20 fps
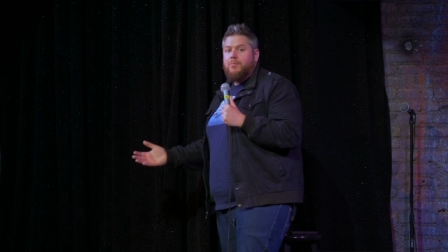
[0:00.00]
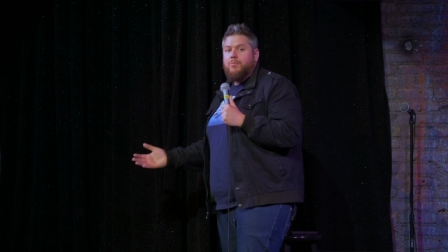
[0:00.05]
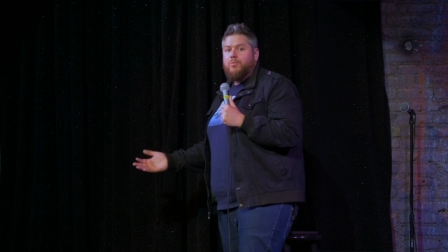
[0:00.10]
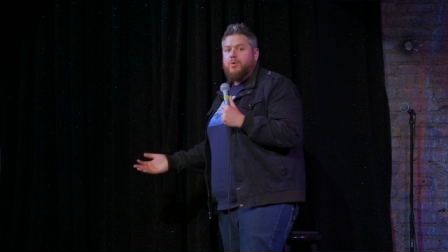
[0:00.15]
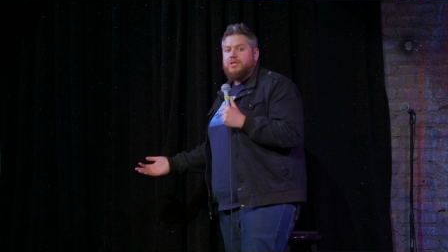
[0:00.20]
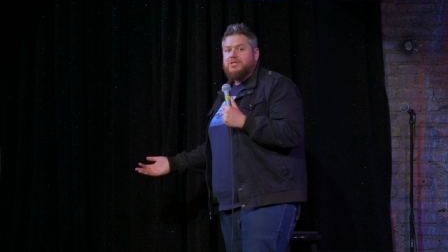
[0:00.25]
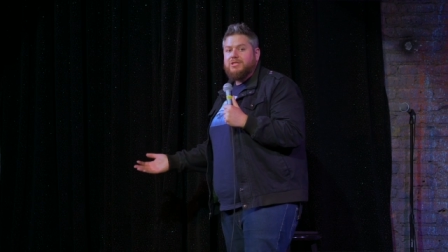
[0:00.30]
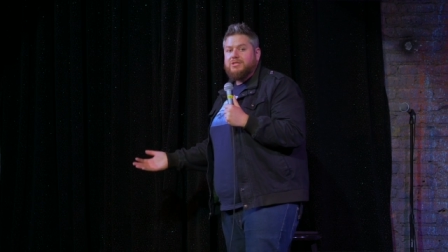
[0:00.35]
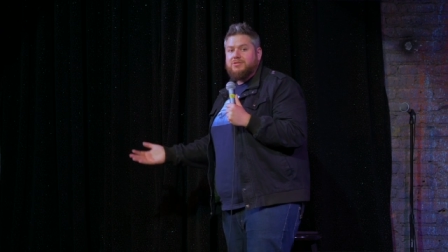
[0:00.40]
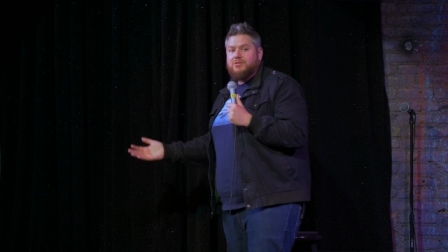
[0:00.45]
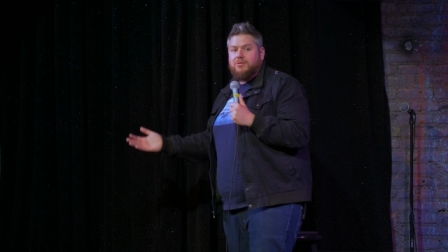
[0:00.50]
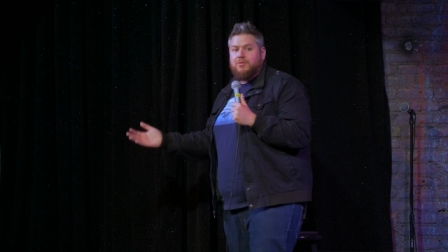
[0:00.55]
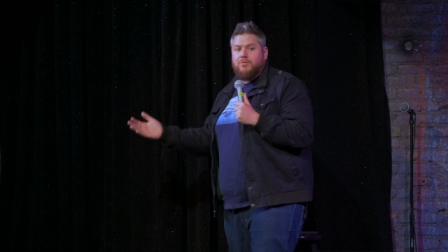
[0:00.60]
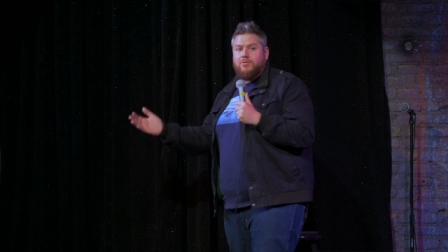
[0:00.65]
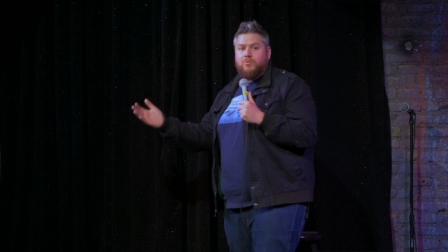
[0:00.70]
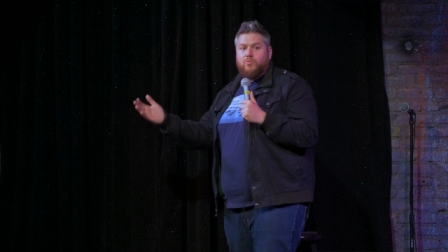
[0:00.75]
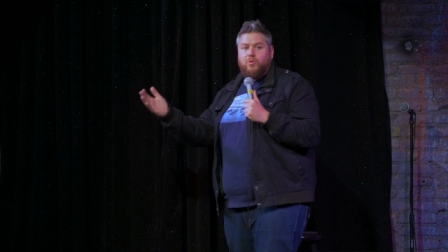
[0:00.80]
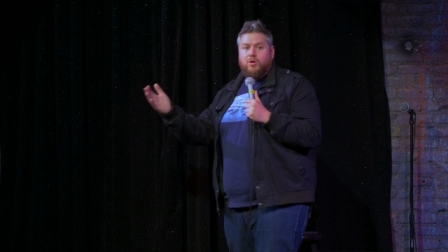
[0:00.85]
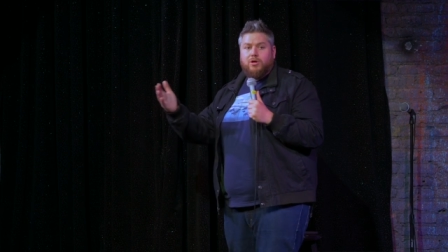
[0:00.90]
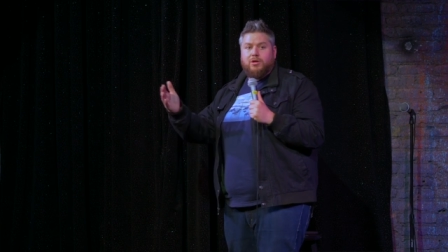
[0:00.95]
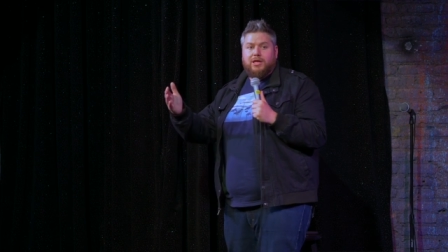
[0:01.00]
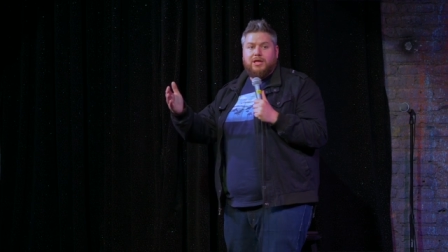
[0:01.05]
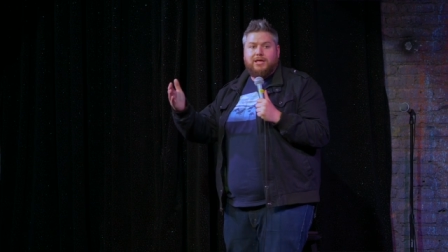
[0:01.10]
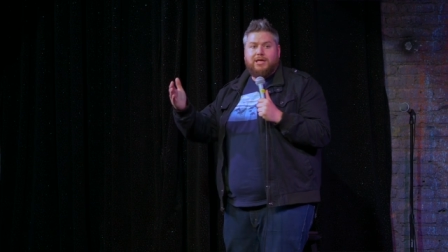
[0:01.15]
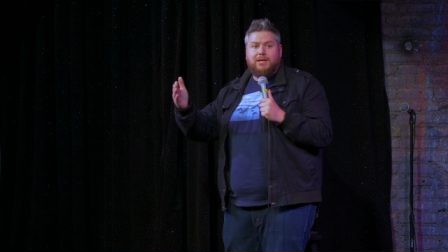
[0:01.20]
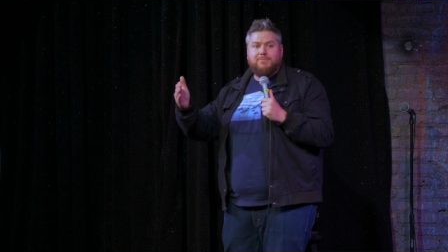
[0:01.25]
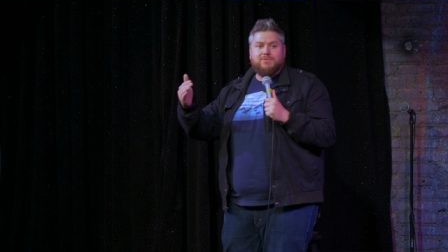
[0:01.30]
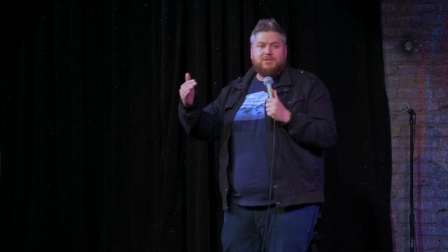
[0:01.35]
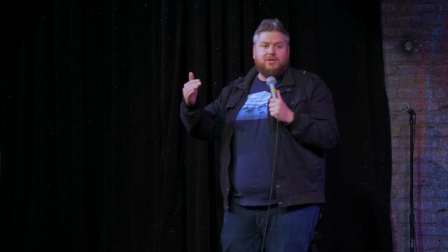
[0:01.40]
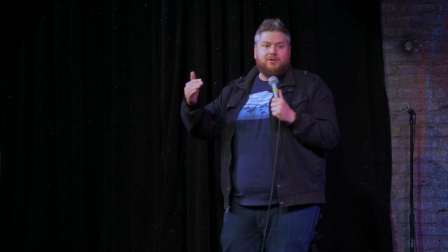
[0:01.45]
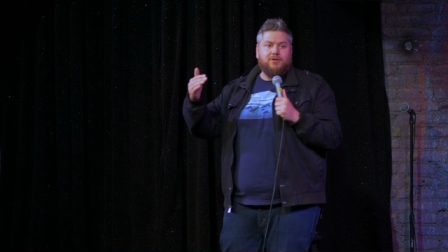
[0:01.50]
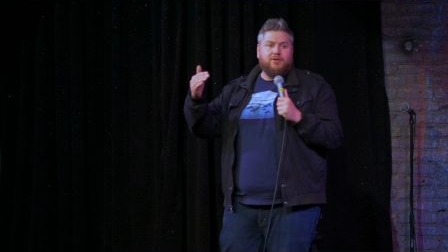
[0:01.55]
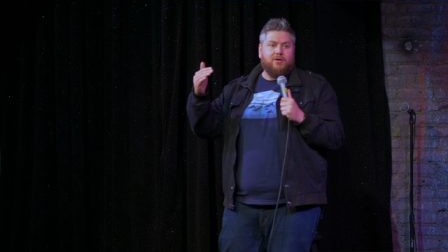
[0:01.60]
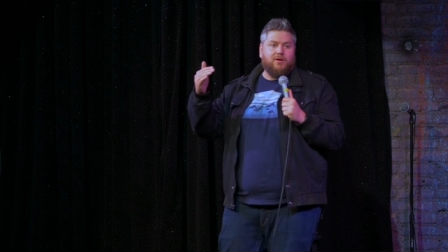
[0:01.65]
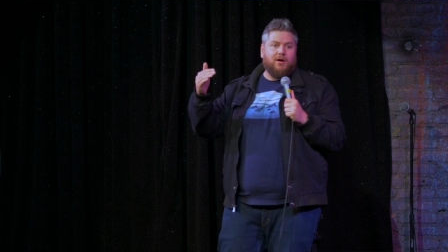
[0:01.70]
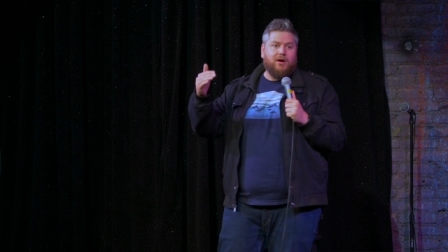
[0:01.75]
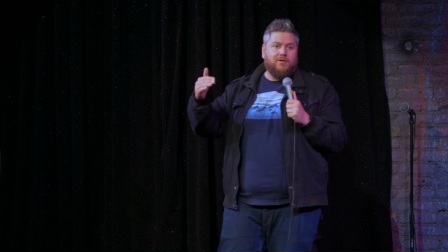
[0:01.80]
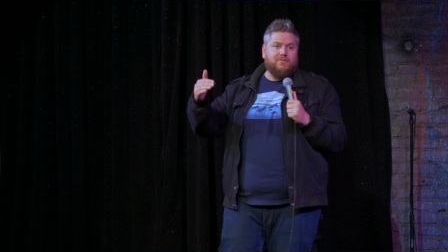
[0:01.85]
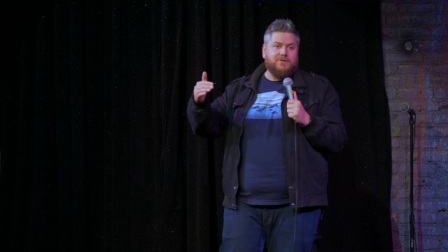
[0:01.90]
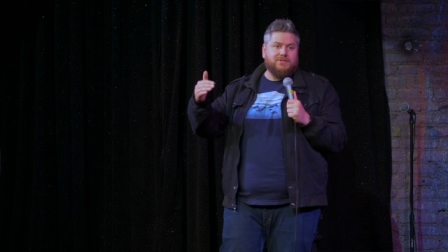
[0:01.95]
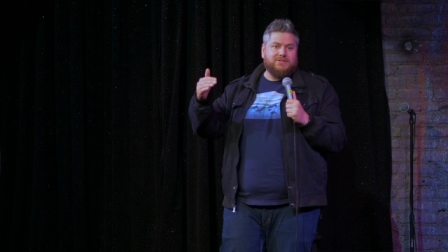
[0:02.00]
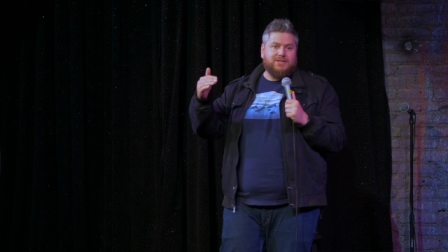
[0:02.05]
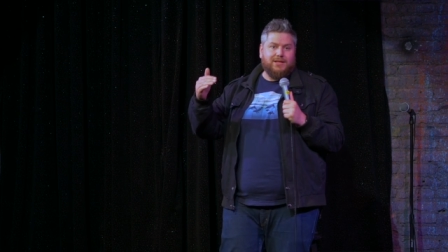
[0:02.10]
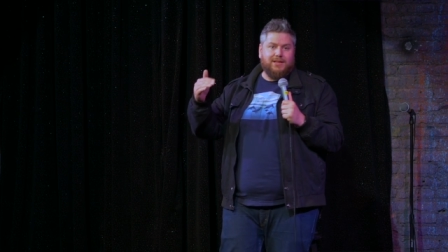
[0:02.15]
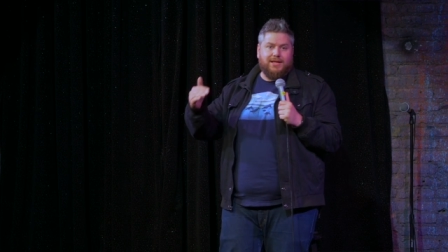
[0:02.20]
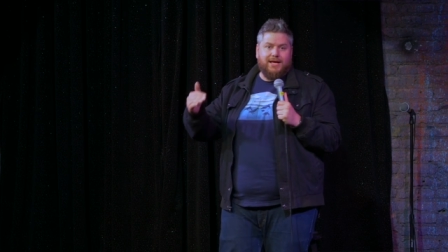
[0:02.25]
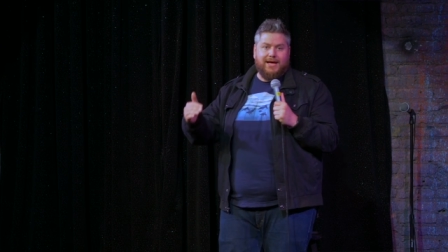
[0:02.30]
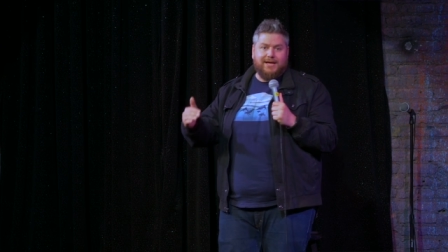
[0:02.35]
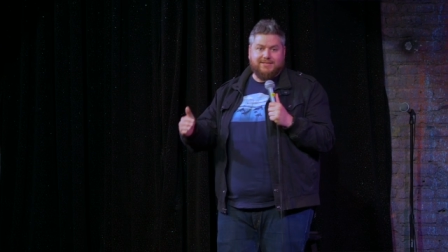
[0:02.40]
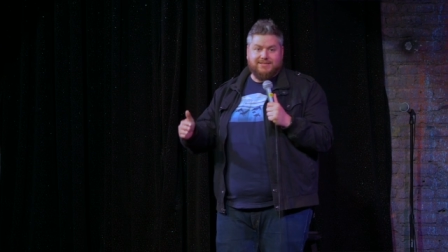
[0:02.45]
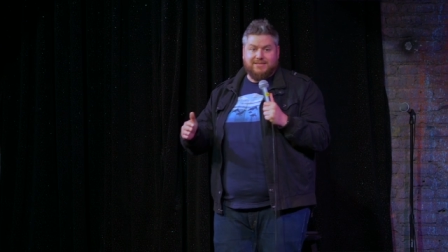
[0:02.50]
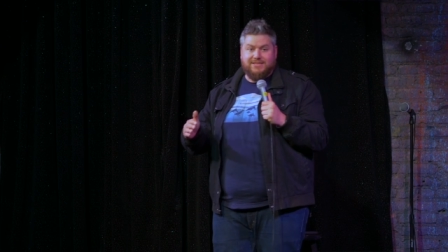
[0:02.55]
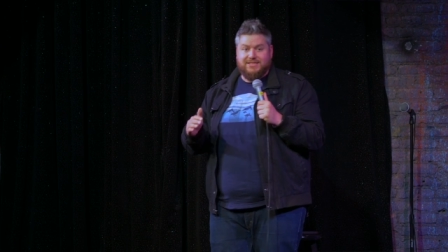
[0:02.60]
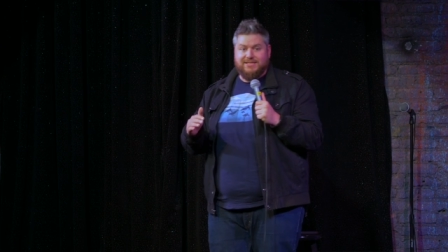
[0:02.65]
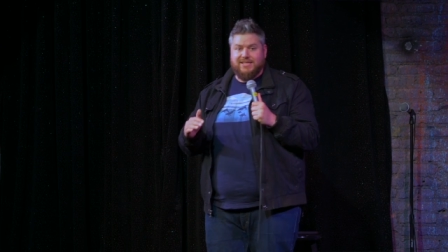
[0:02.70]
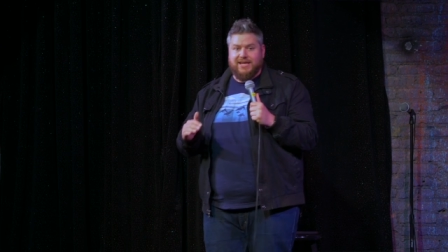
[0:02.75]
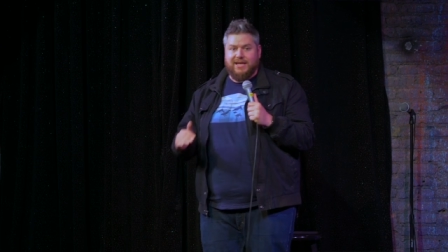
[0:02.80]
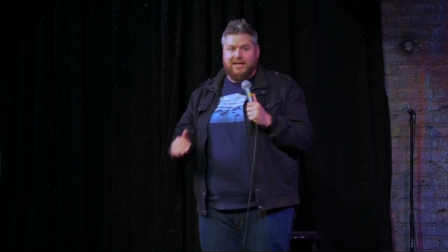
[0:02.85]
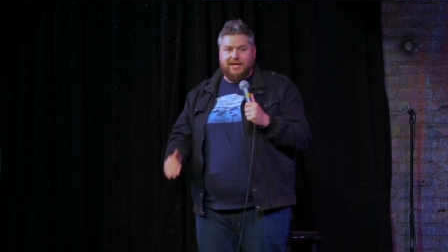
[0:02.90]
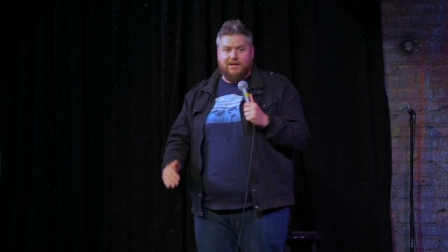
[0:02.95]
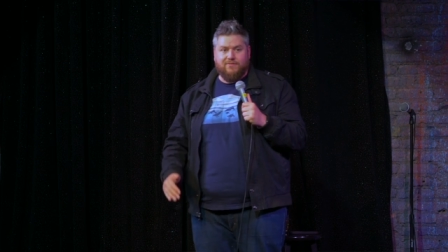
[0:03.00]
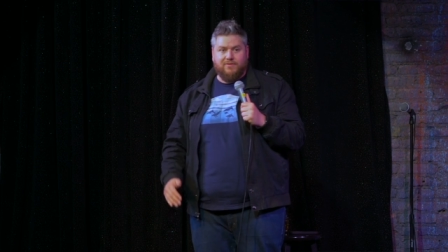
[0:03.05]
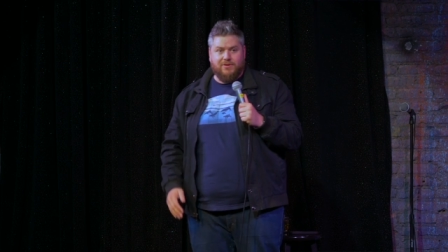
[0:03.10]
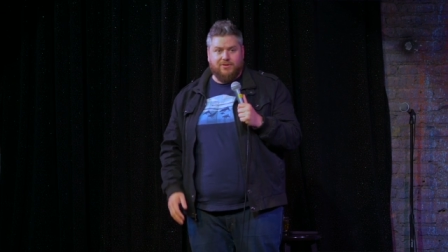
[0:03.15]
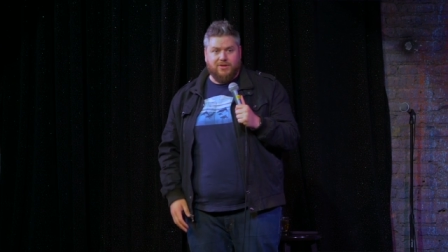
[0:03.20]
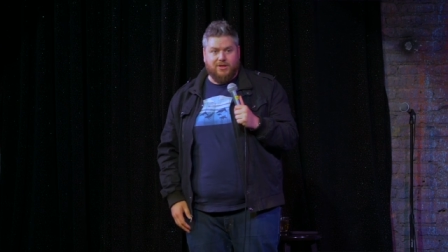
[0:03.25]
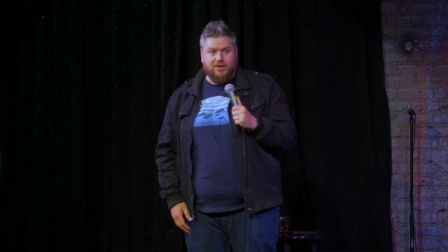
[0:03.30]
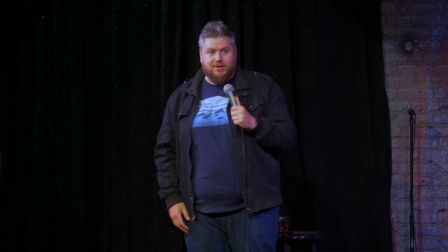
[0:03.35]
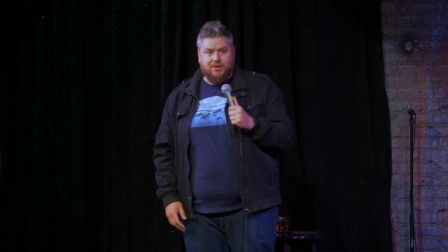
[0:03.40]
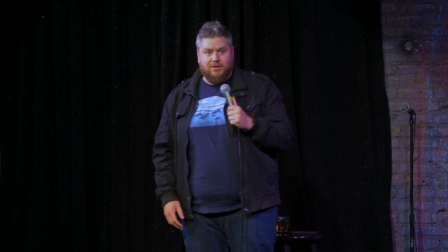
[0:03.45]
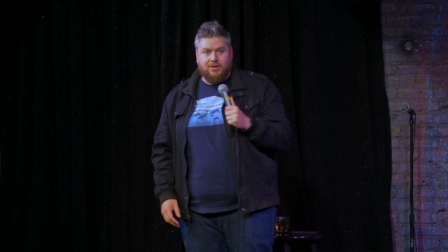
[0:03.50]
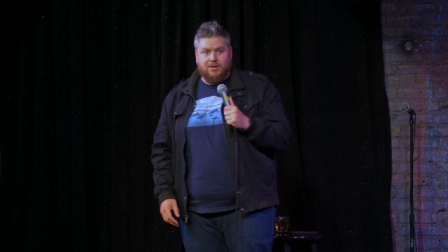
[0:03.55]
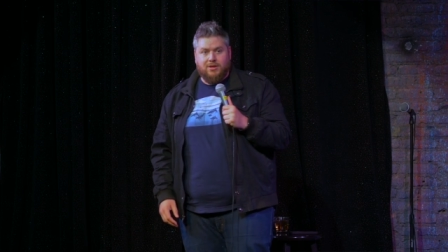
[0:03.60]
brings it to work, and keeps it in her office that locks. And she's got everything.